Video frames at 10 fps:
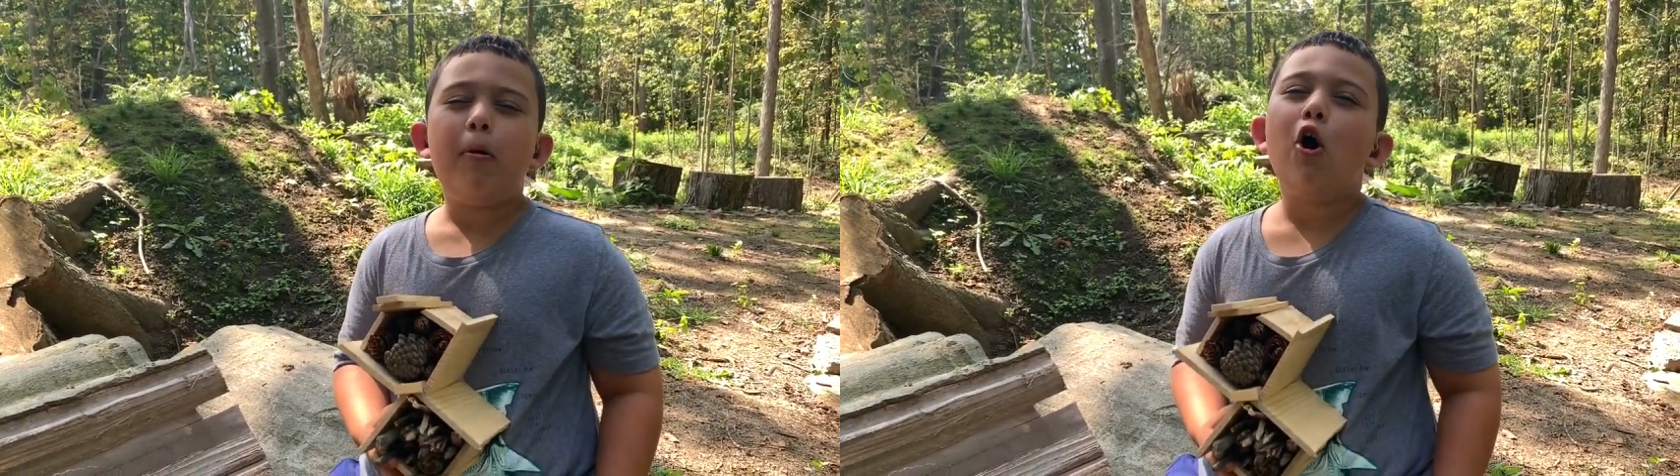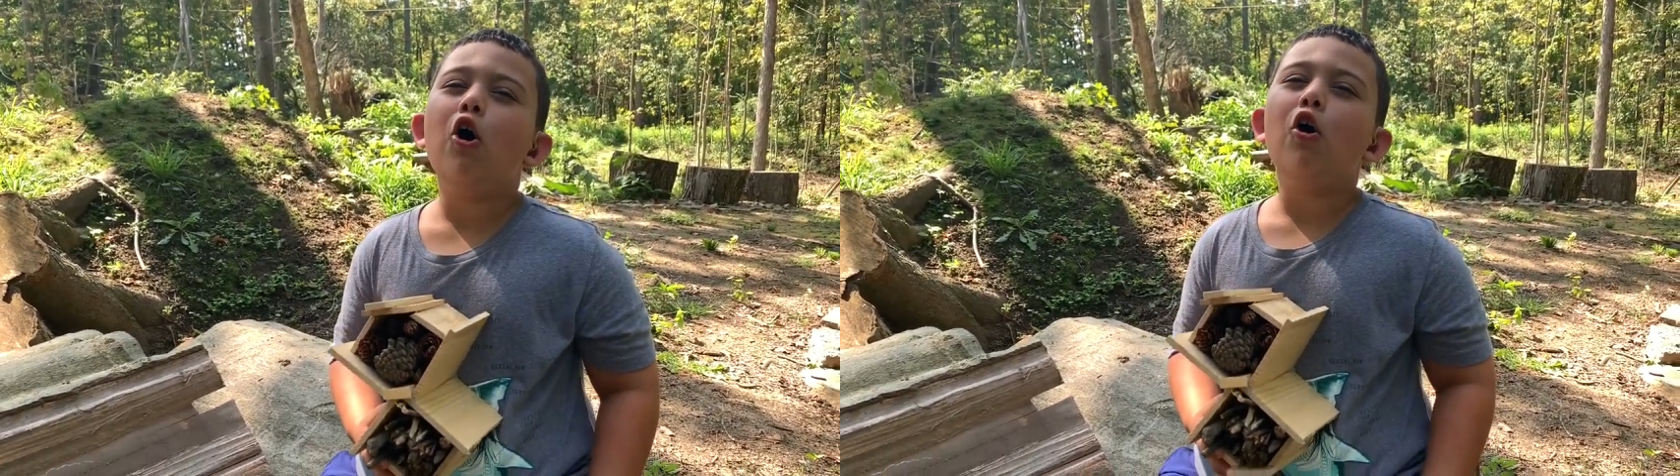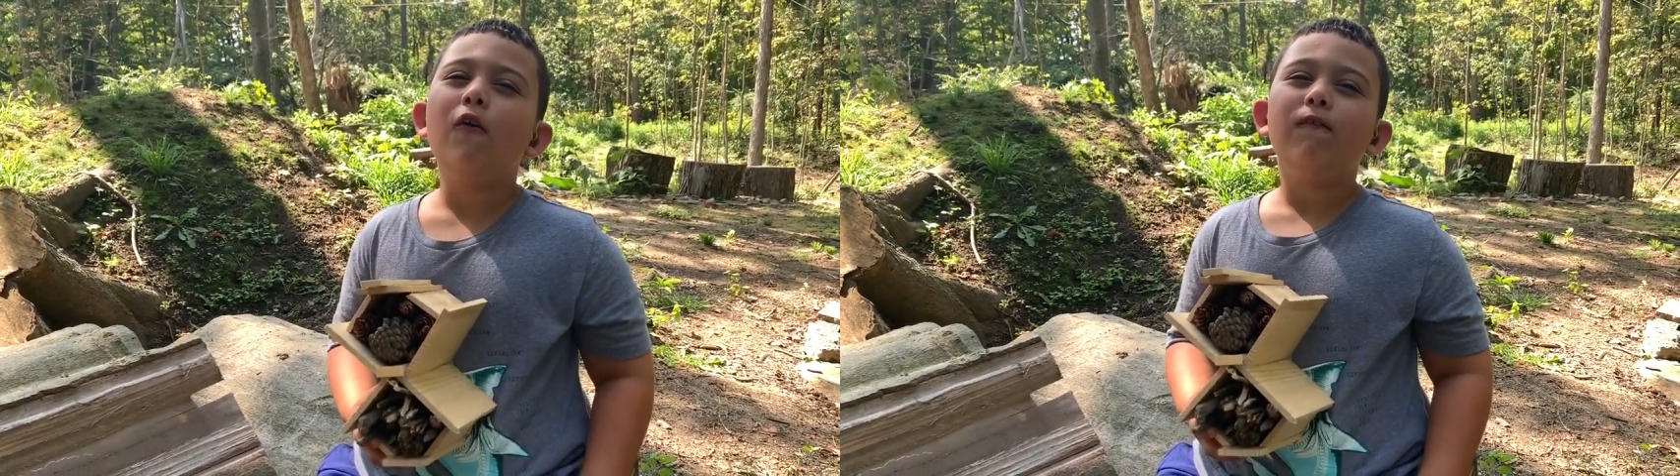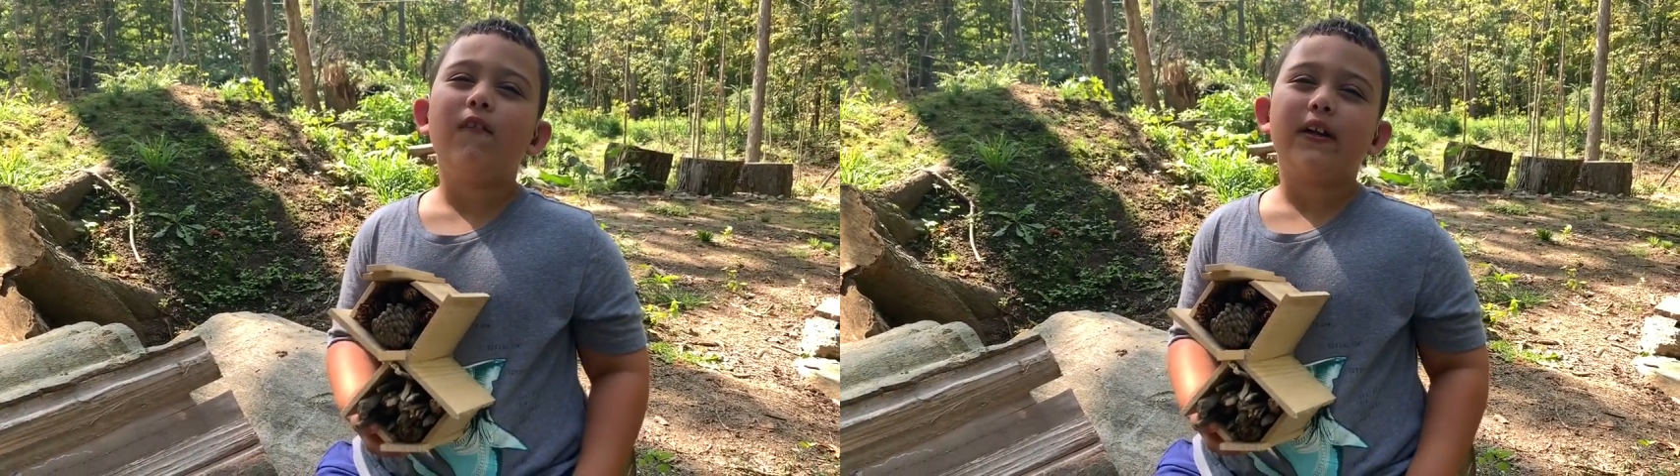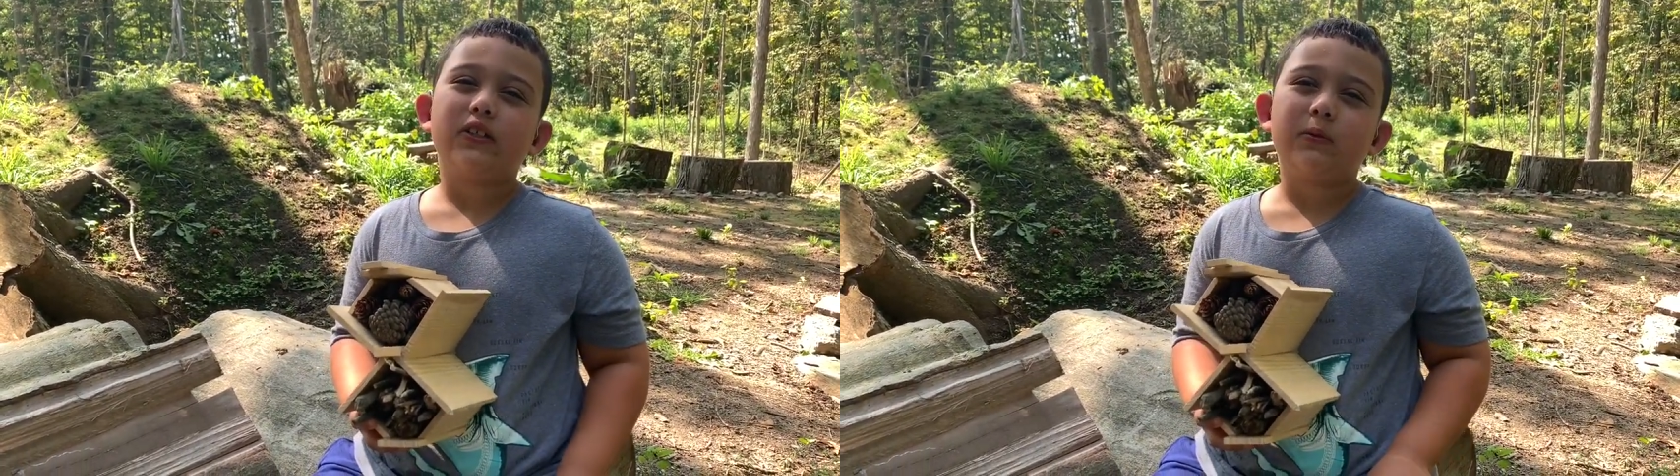
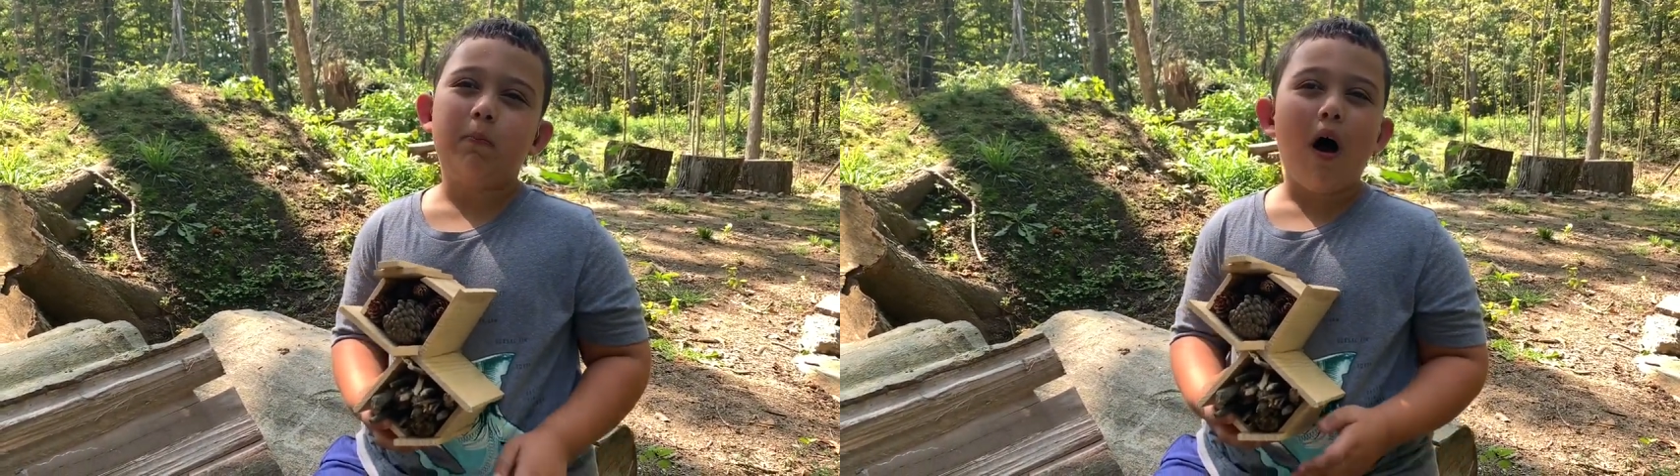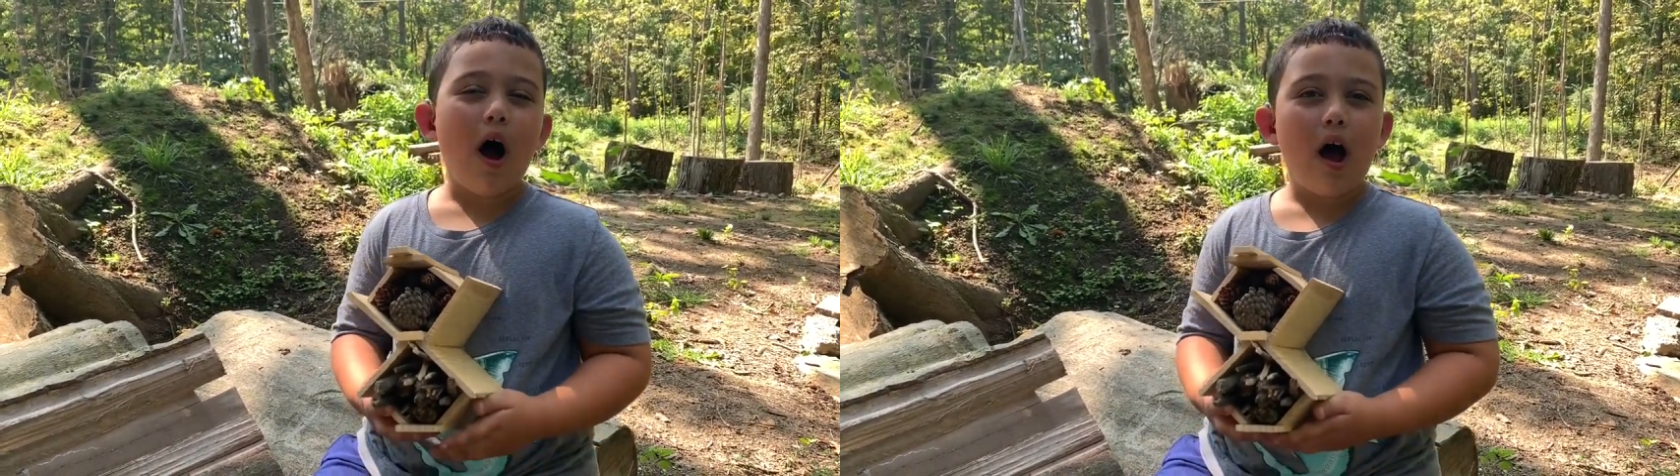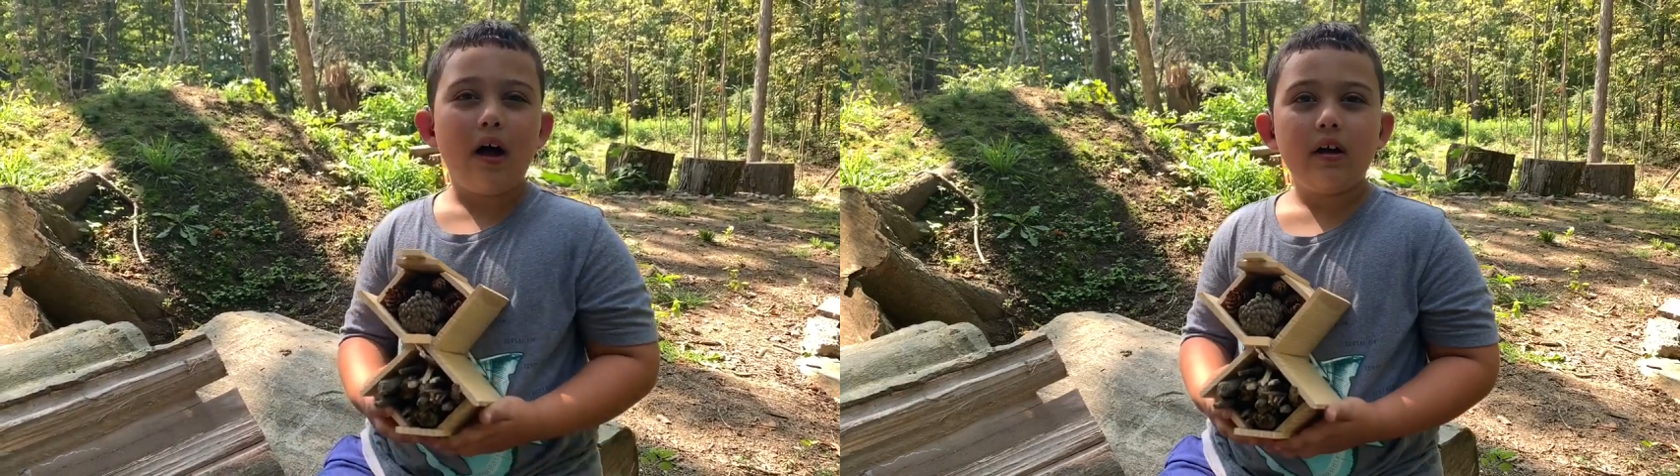perfect spot